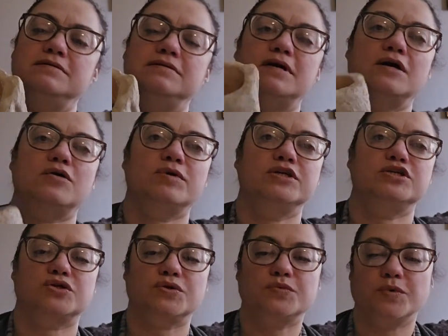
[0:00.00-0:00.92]
Not quite
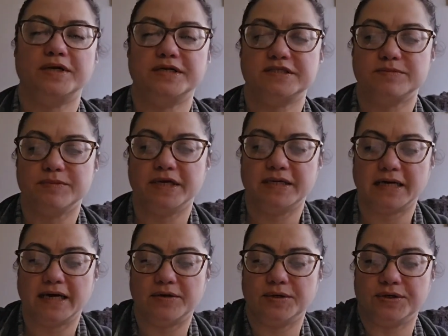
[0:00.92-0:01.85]
sure what it's made
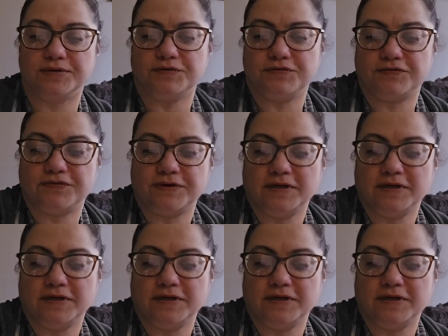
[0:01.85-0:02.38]
out of.